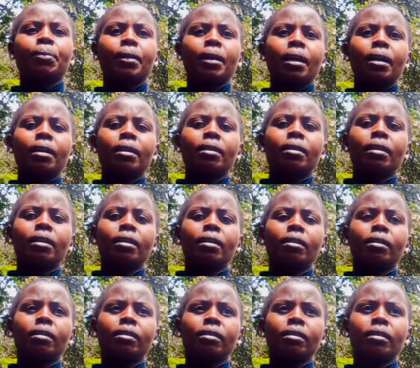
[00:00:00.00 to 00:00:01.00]
and
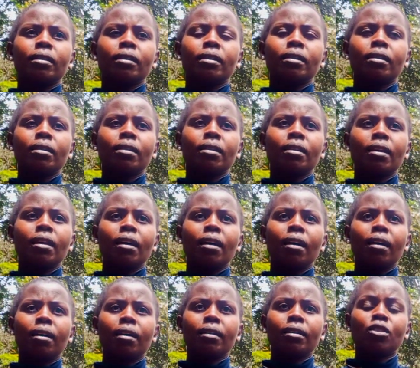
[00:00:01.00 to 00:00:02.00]
then the
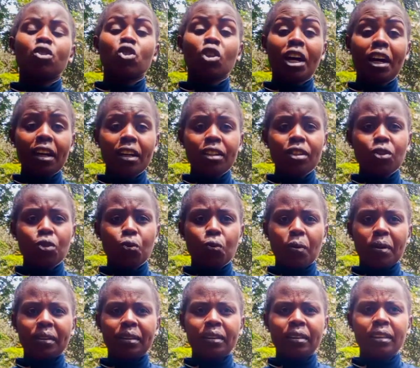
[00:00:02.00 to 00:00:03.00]
giant
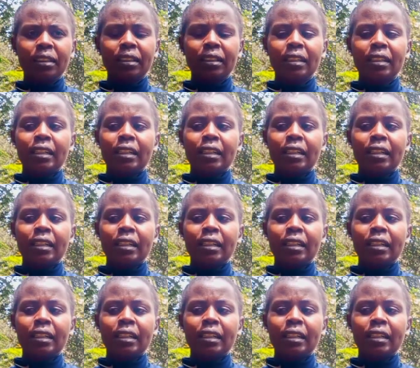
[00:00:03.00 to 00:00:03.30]
one,